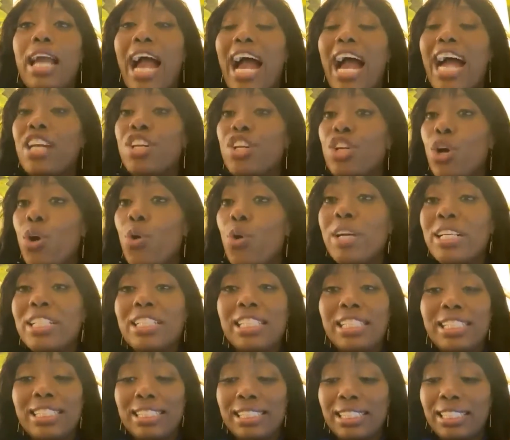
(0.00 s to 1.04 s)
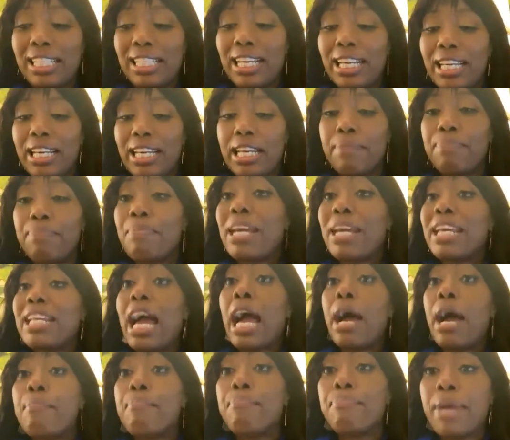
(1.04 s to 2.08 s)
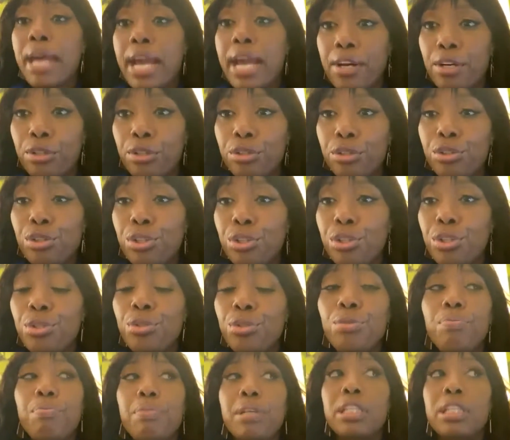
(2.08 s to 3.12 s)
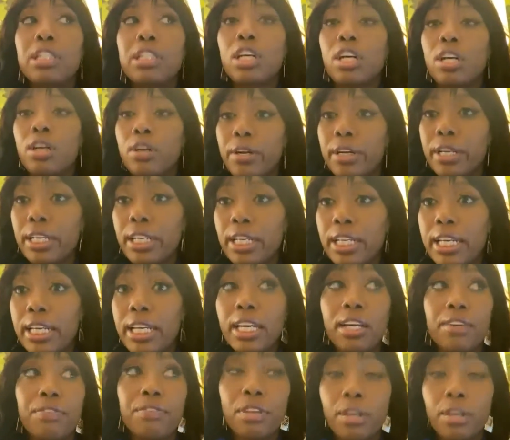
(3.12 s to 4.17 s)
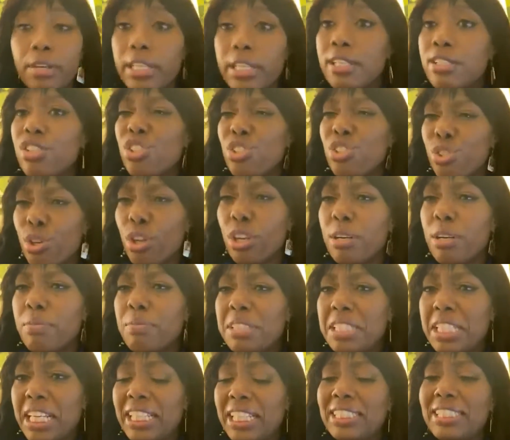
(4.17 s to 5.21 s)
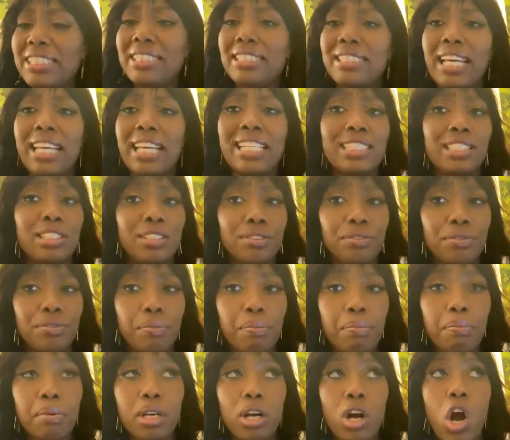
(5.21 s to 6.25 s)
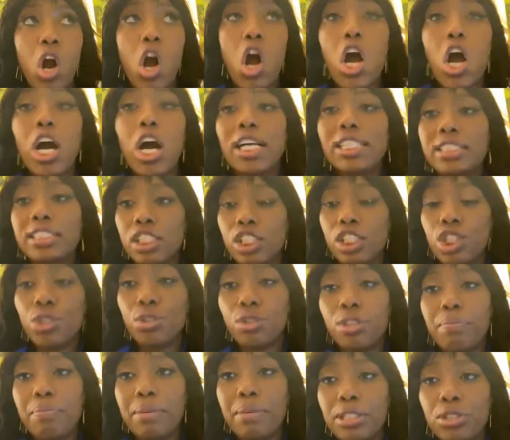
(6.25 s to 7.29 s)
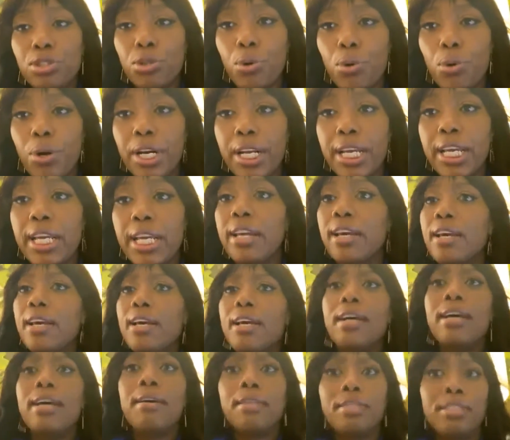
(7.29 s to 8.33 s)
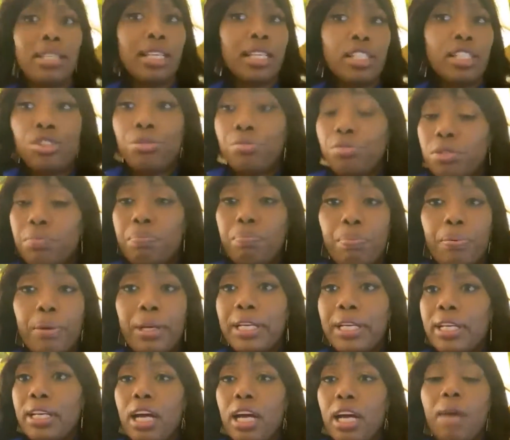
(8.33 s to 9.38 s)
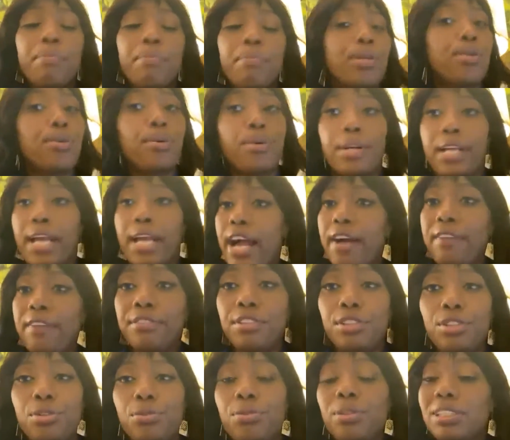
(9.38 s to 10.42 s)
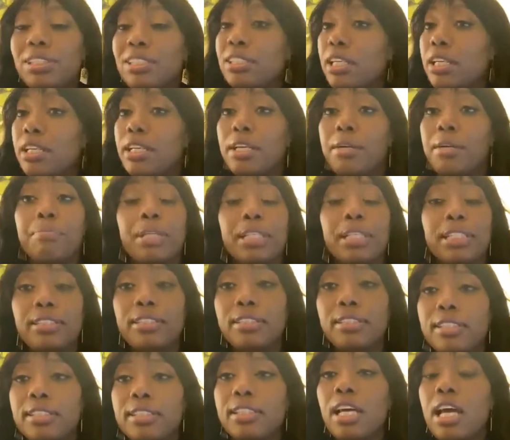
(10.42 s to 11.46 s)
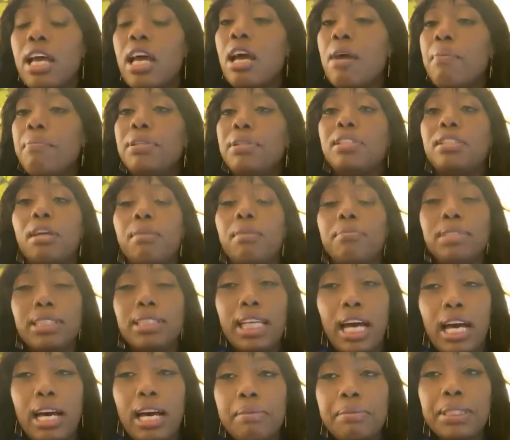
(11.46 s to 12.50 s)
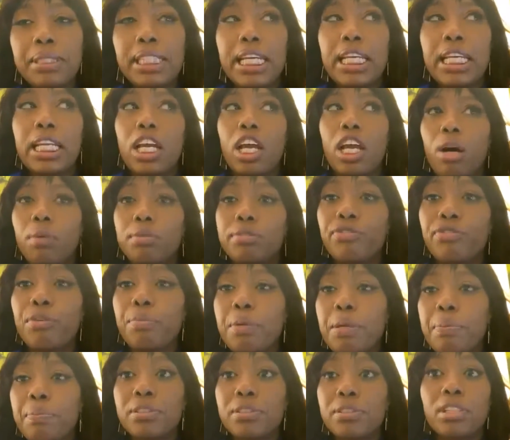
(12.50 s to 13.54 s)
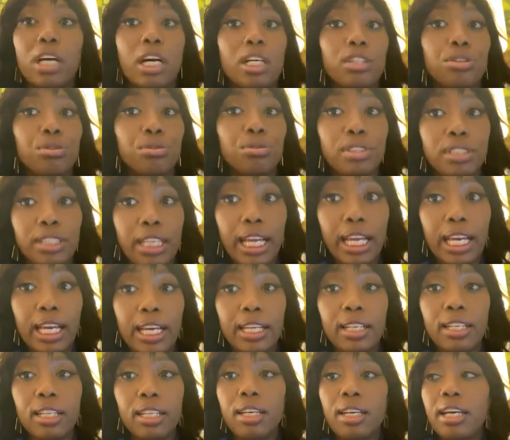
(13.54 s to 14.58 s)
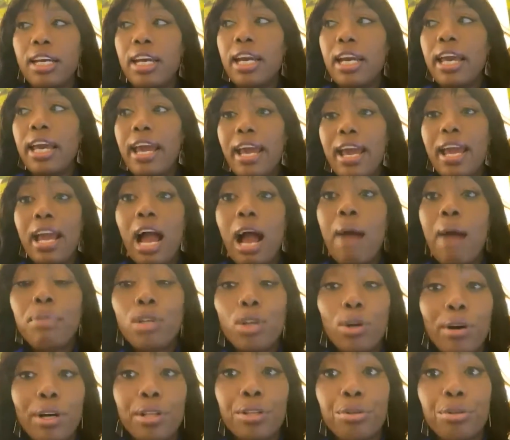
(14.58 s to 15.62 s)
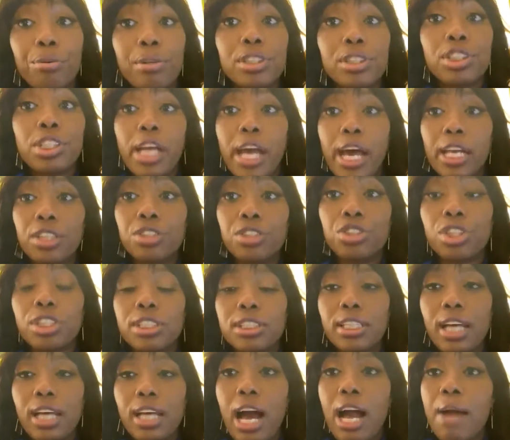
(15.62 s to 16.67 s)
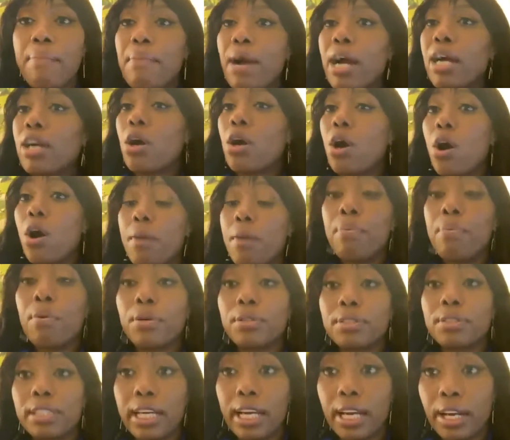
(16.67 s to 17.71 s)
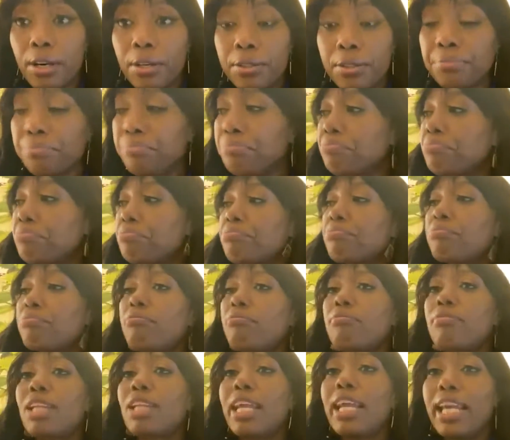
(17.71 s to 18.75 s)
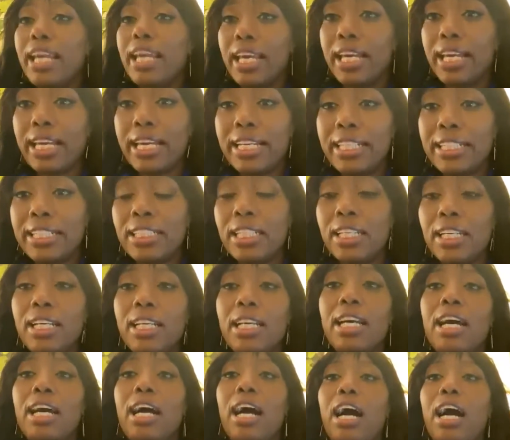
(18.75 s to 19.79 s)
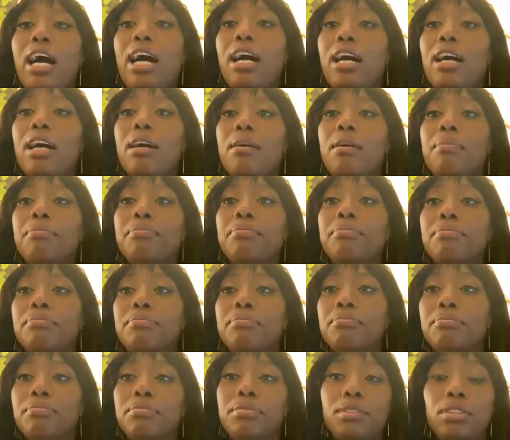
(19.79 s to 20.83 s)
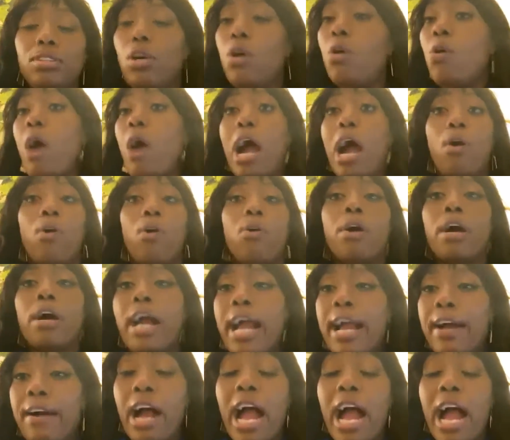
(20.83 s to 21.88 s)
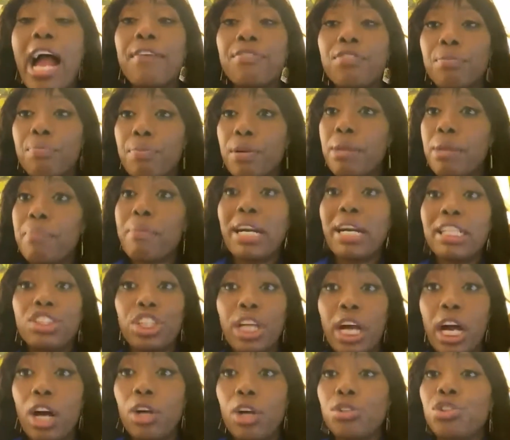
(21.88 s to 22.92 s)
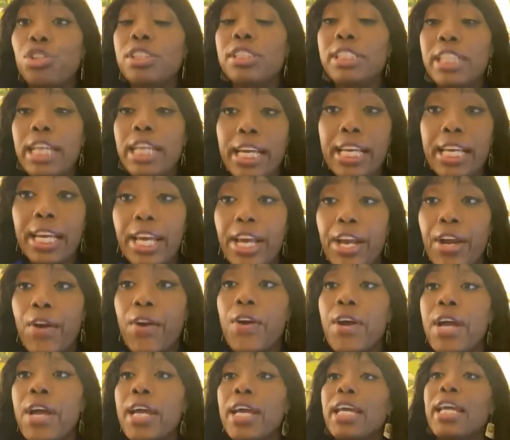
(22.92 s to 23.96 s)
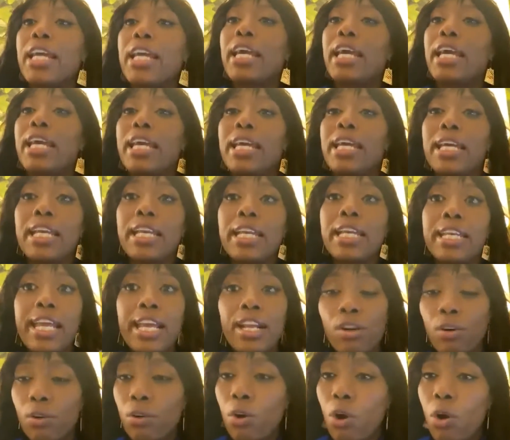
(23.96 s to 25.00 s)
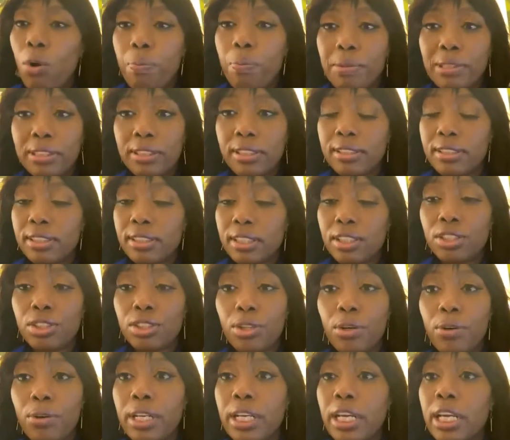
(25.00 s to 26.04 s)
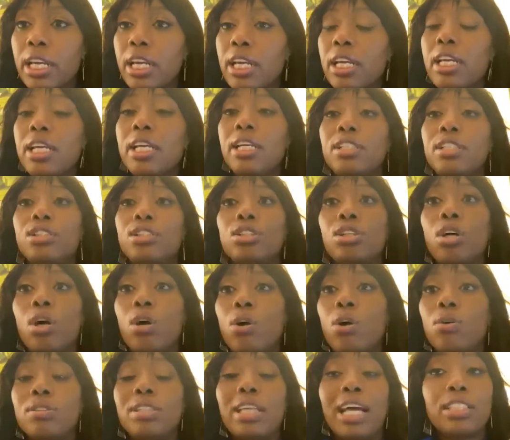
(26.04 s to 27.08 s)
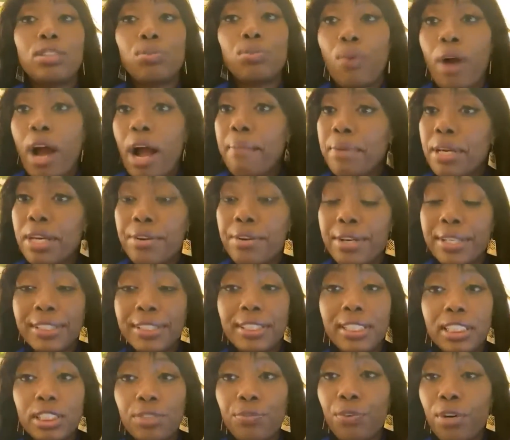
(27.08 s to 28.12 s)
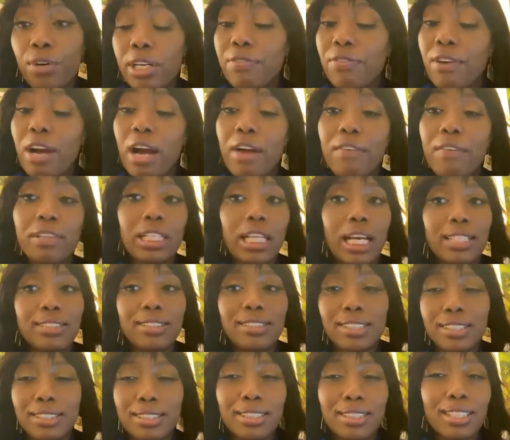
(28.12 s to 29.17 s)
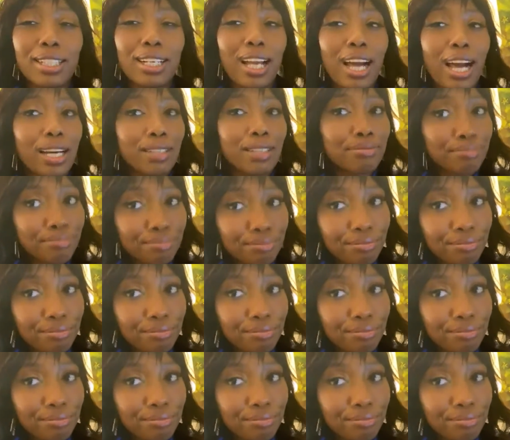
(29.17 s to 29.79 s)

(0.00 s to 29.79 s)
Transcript: I know it may not matter to you, but currently, if there is a circumstance that is causing you to be tardy, then bring it up. You don't have to, it's none of their business. But sometimes it helps for people to understand, hey, I'm going through a challenging time. My car broke down and no, I have to bring my child to daycare and they don't open till 6:30. So that's why I'm here at 6:45 and not 6 o'clock.